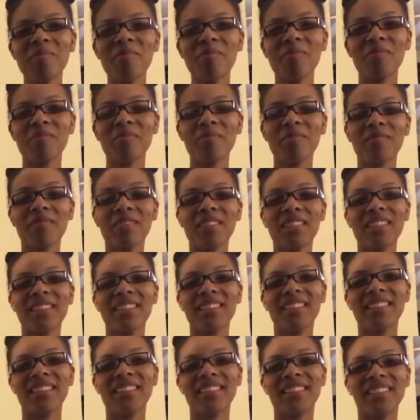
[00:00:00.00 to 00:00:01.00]

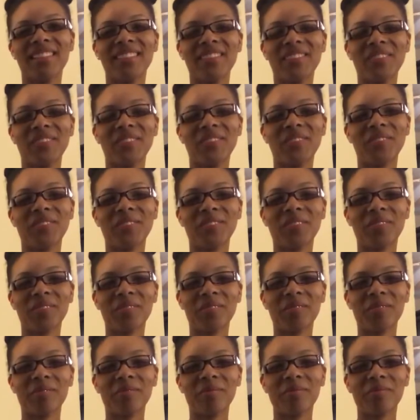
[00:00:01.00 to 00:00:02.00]

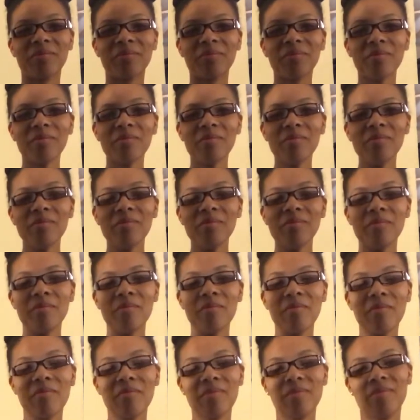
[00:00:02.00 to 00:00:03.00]

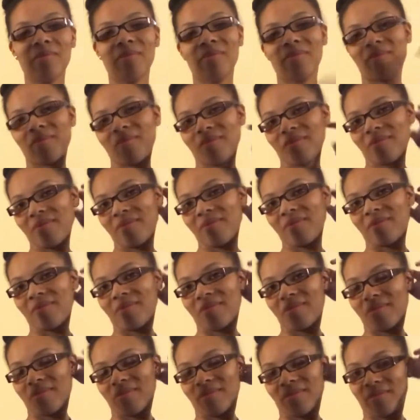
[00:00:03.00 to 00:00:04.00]

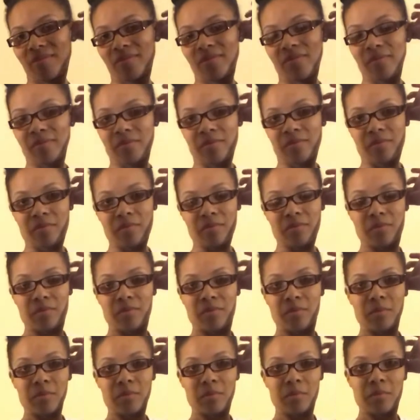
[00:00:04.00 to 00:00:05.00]

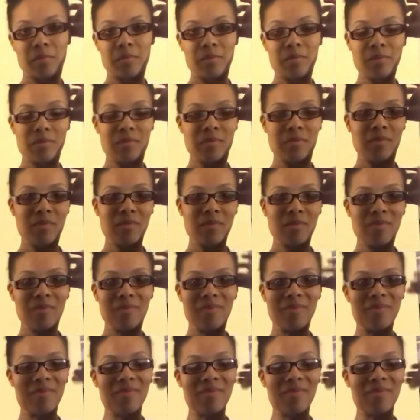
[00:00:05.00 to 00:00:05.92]
No words are spoken by the person on screen.